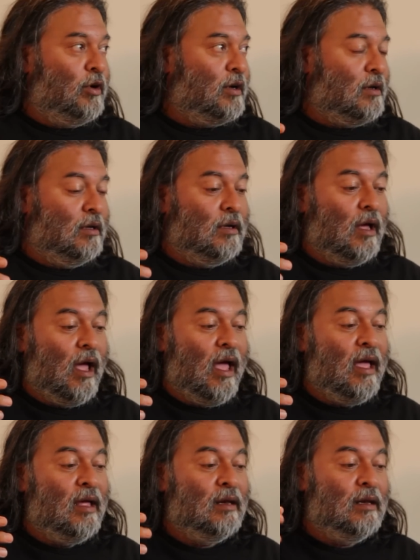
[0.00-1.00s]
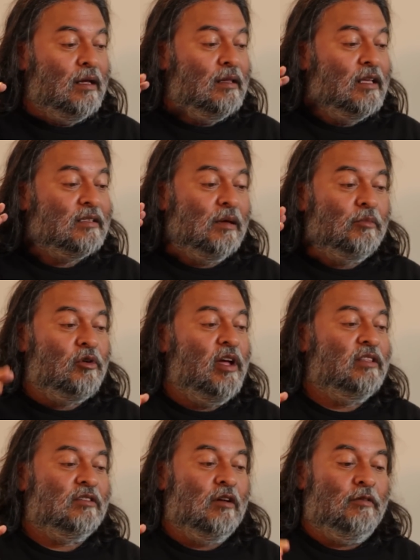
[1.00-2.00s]
it, and there's some
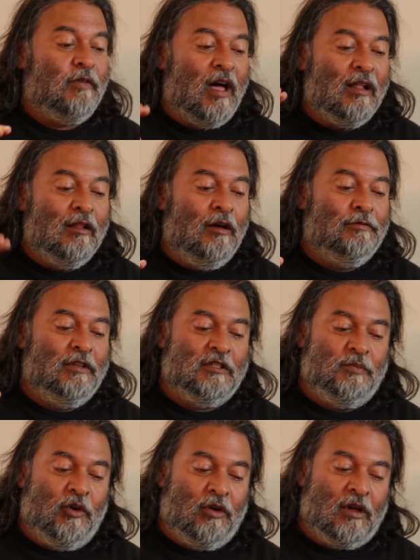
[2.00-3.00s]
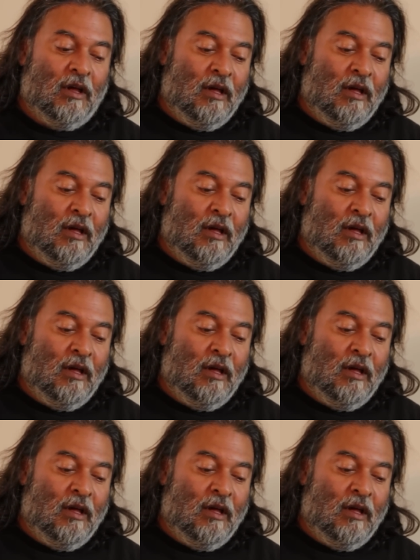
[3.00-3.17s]
great stuff. I love this book.